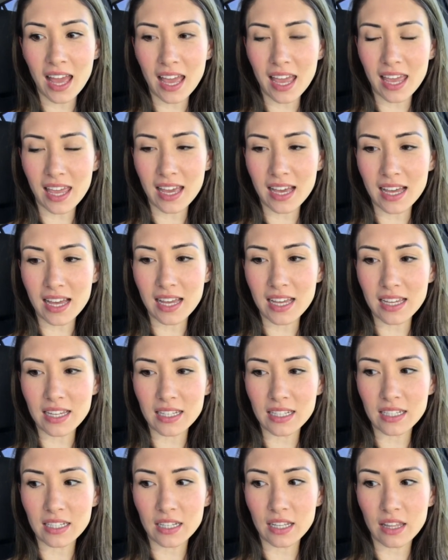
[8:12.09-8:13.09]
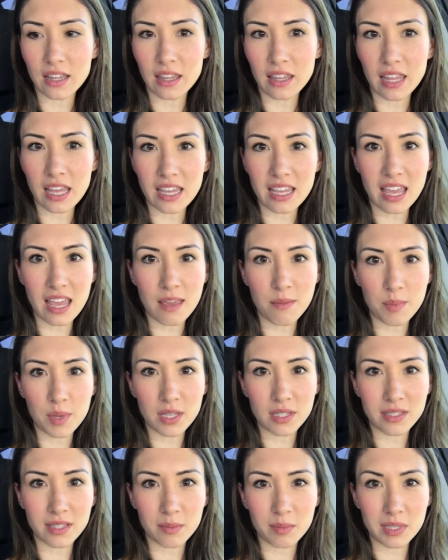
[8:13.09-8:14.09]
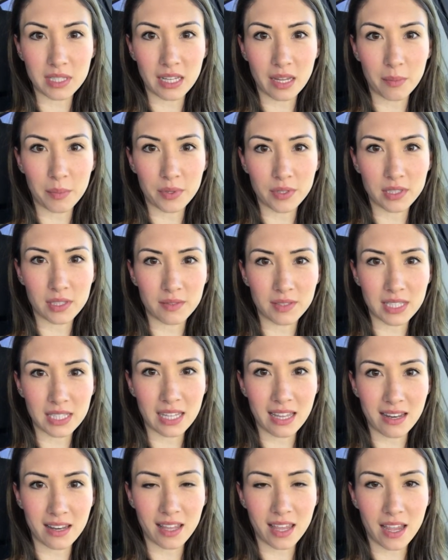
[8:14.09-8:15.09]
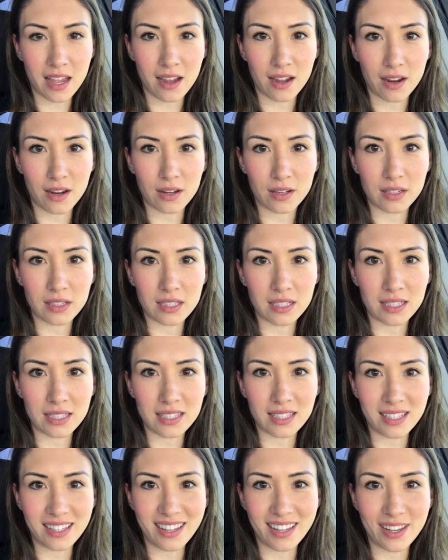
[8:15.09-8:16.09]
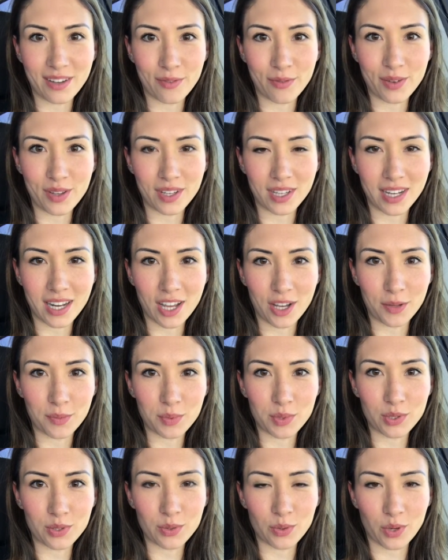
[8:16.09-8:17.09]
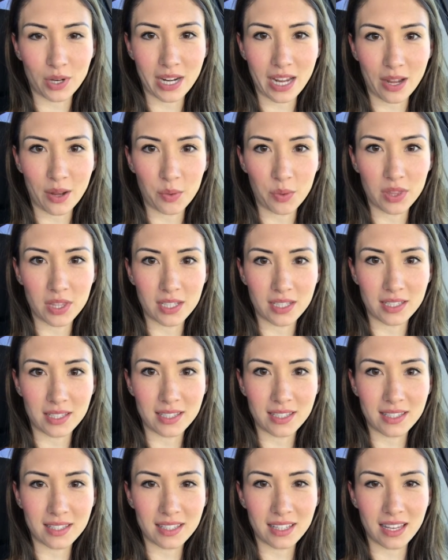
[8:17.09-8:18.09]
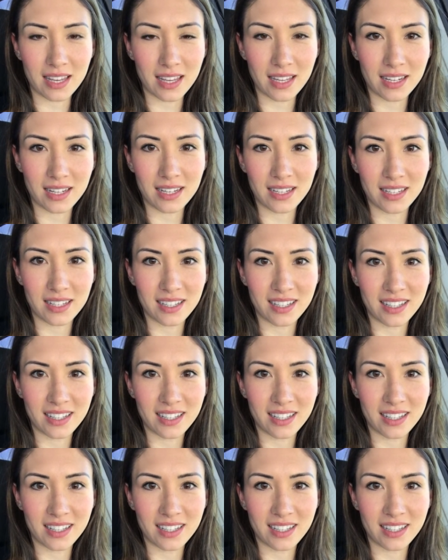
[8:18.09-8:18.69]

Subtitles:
and they gave me some samples of skincare to see if we can help sort out this skin.